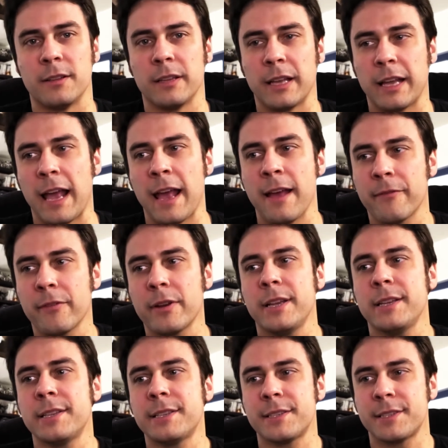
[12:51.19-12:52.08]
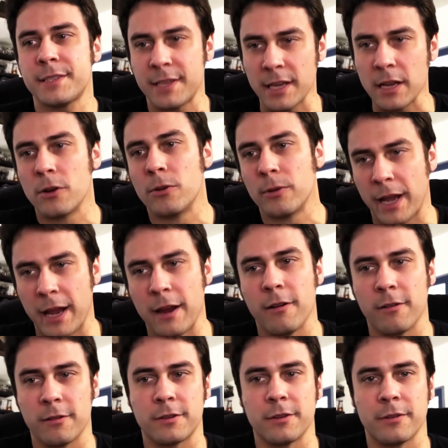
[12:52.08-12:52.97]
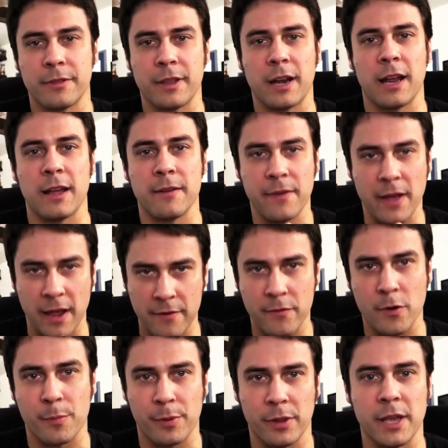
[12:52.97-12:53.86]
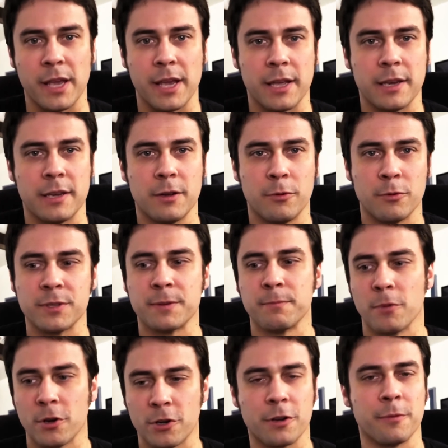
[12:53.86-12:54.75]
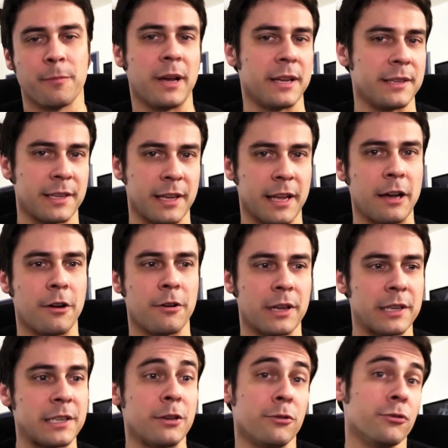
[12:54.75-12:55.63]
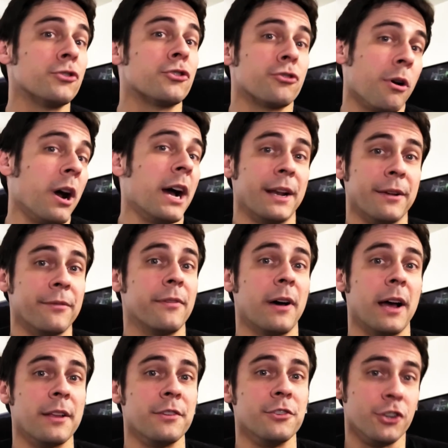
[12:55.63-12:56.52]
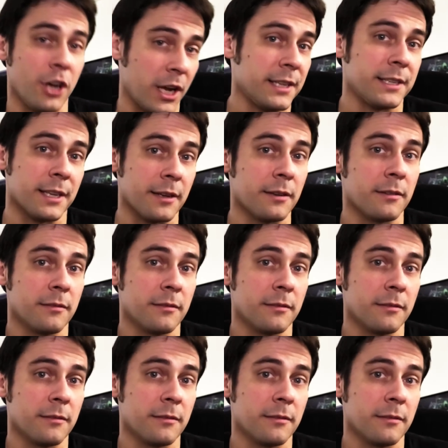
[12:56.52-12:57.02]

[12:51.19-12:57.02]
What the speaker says: Like, every single character that I've ever played was murdered by Zigel because he was trying to find Jason.